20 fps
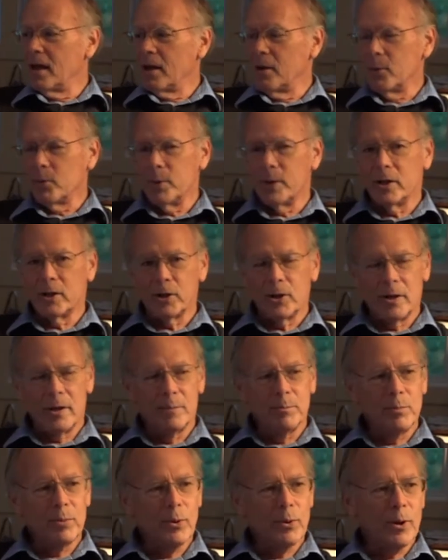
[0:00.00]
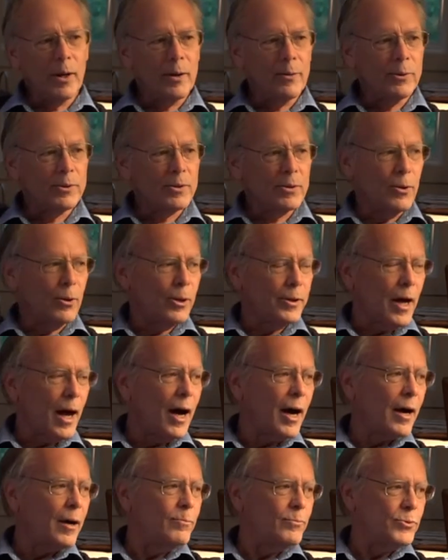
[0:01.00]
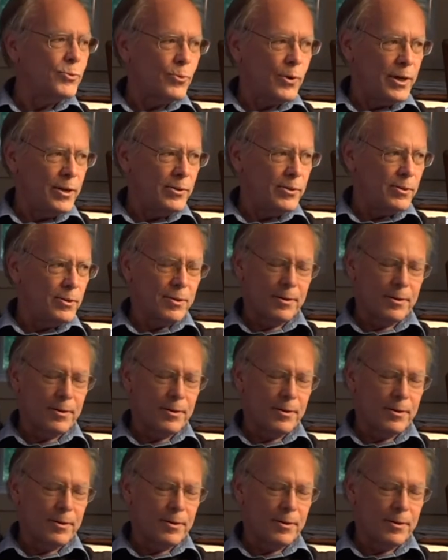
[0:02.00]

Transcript: rule, we'll employ what's called Occam's razor.